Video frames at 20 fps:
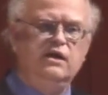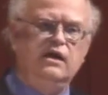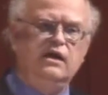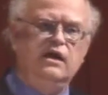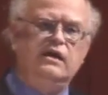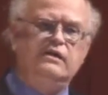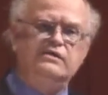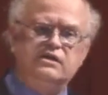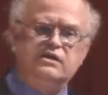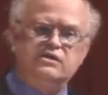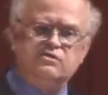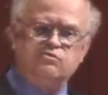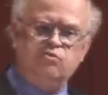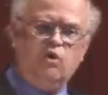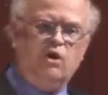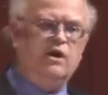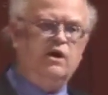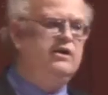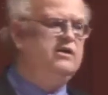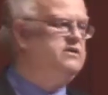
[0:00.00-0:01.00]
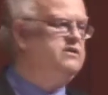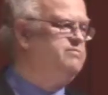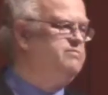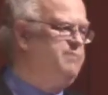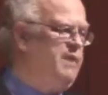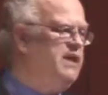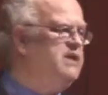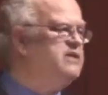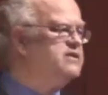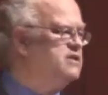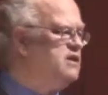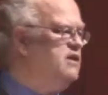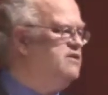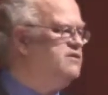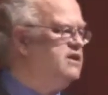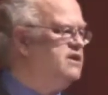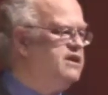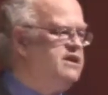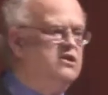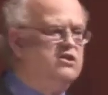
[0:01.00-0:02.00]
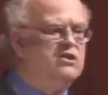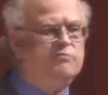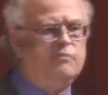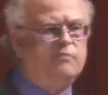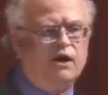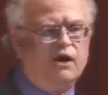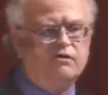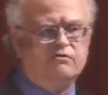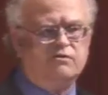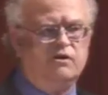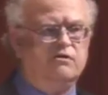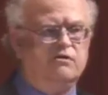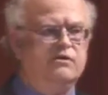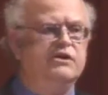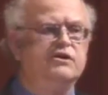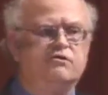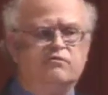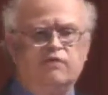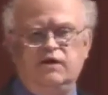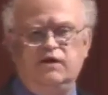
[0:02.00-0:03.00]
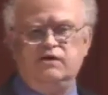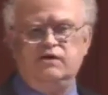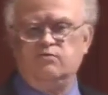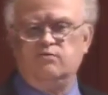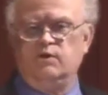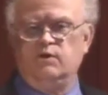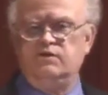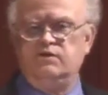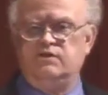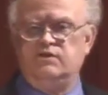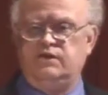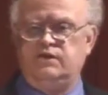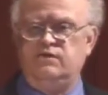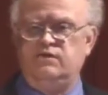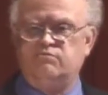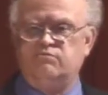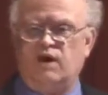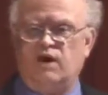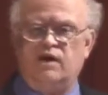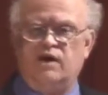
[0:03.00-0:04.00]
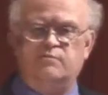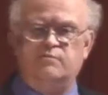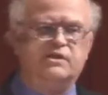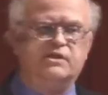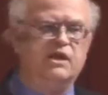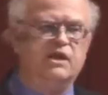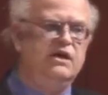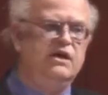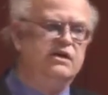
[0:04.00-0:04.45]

And this was based on the killer micro integrated with DRAMs